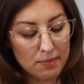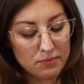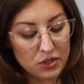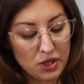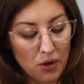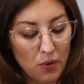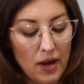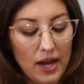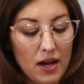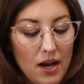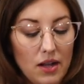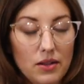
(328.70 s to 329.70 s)
So I
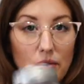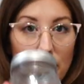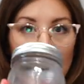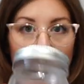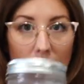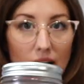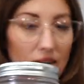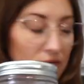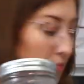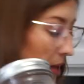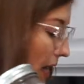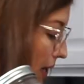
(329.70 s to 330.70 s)
got a little thing of
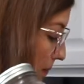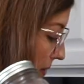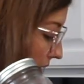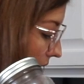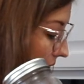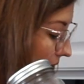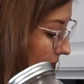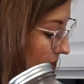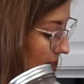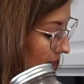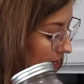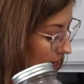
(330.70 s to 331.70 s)

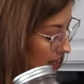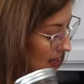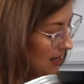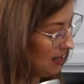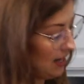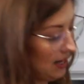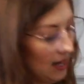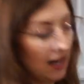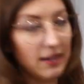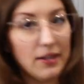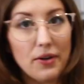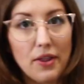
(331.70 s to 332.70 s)
blackberries,
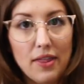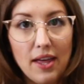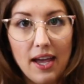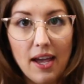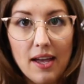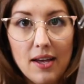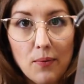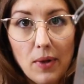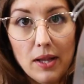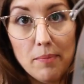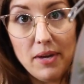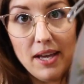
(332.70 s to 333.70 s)

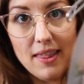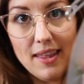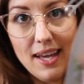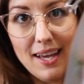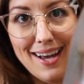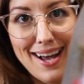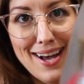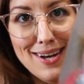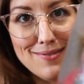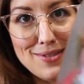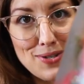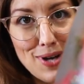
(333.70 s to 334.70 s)
a big thing
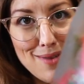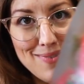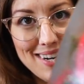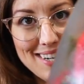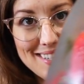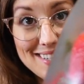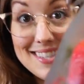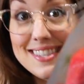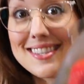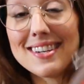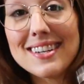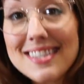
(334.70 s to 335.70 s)
of strawberries, since
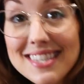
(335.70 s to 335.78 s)
they're in